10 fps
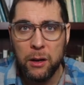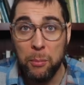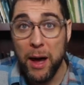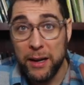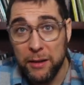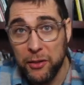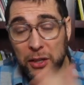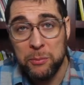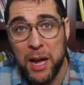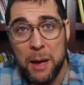But at the
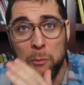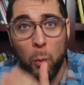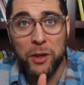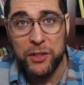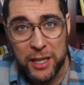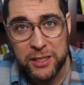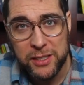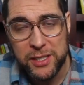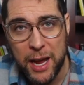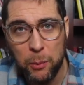same time, what does
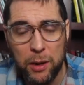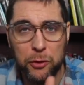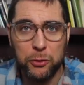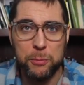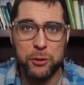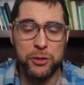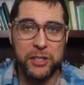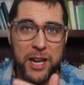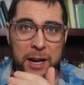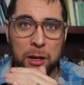it say? Well, the scripture
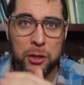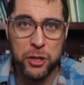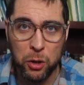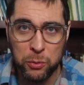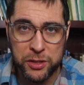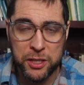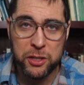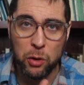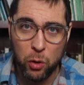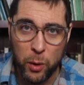is saying, don't
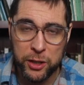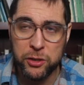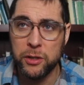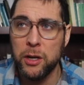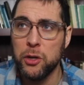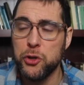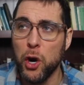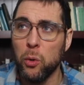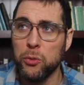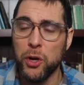resist, don't quench,
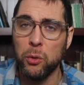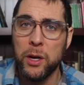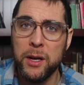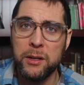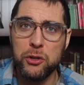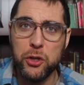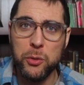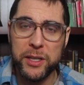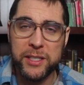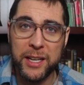don't, don't
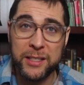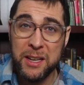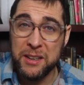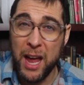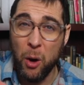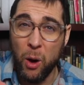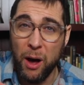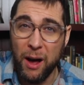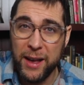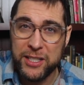do these things. Now,
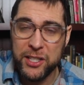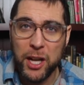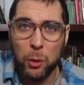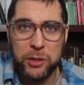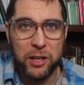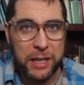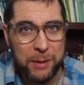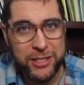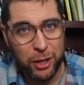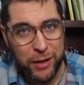it's not always talking
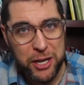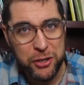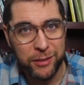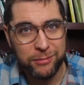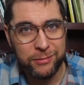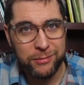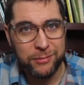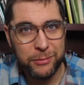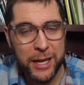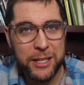about salvation
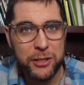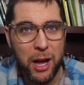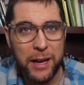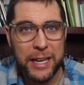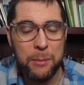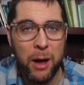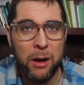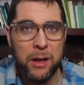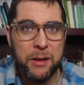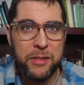right it's talking
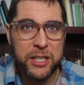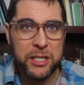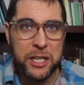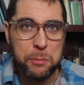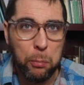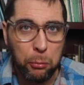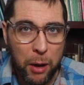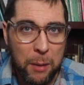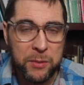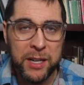about this this
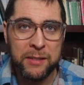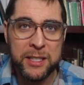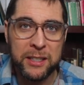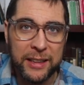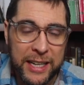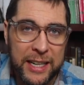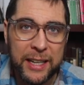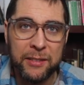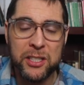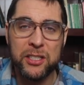prompting this
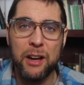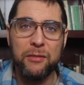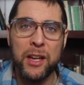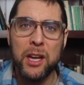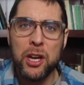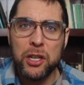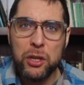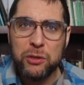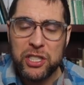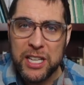leading this stuff that
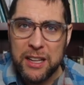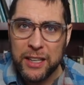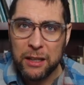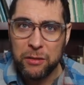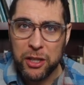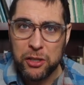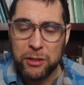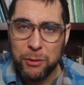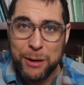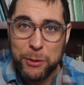you see the
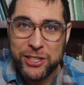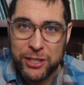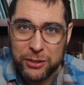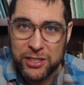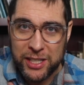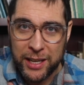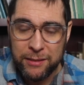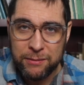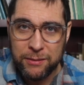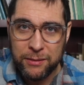conviction right we still sin